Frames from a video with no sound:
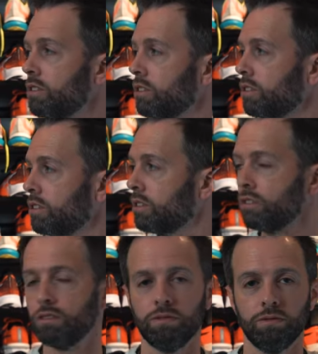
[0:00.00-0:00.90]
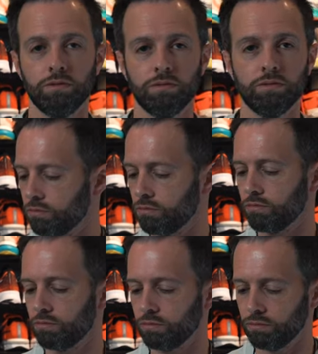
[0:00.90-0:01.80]

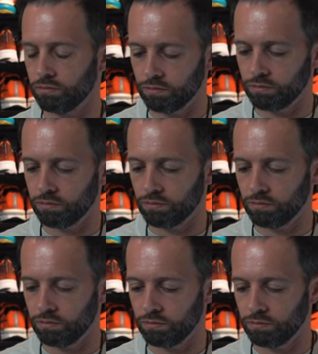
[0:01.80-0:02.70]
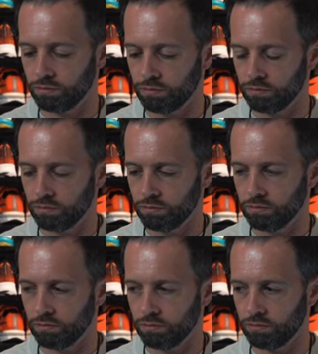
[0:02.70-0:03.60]

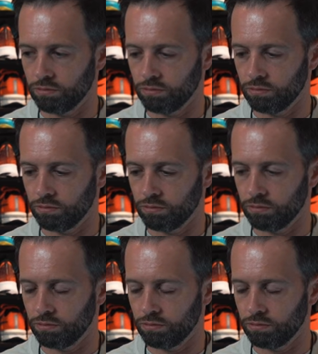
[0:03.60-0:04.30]
(silent)